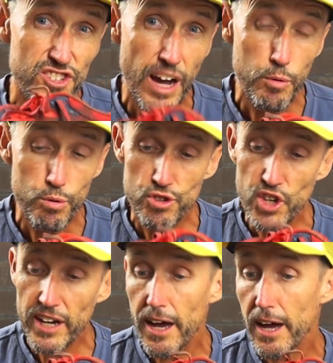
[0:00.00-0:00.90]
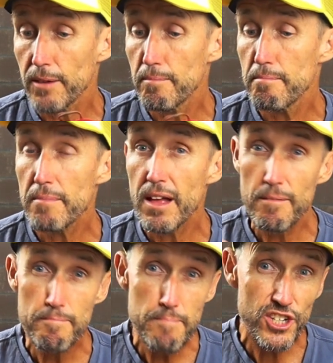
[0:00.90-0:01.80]
double jacquard
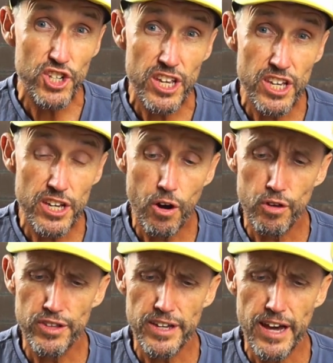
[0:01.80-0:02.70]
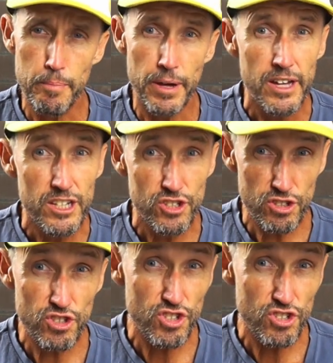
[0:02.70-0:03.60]
mesh here on the upper
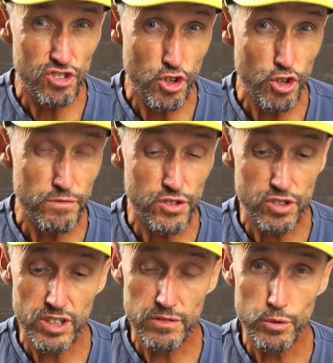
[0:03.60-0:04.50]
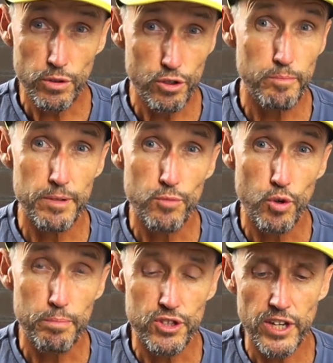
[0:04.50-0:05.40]
just serves to give you a little bit
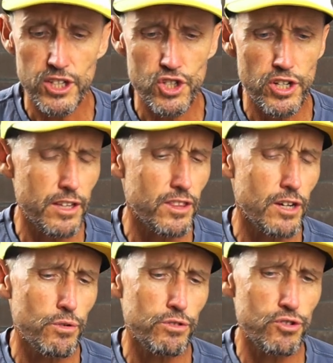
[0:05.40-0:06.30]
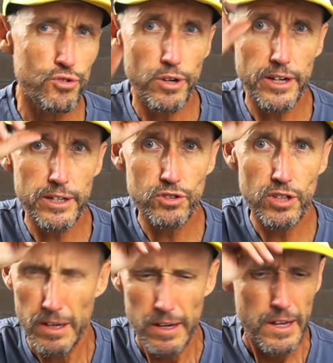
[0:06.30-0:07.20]
more protection out there on the
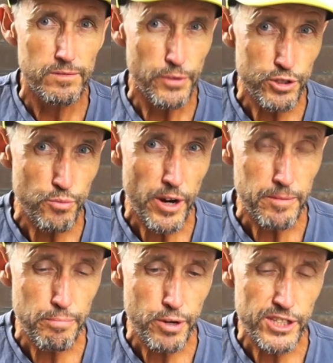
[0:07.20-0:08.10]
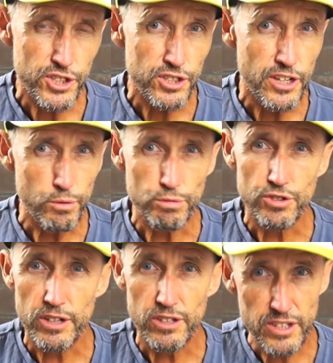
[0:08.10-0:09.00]
trails. First run impression, and
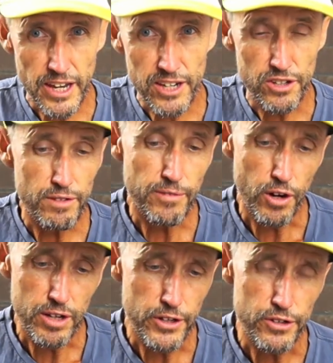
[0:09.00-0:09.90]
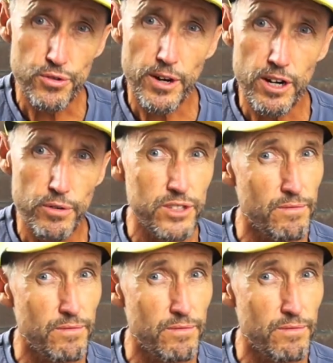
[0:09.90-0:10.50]
also the Yandina 5 O trail race,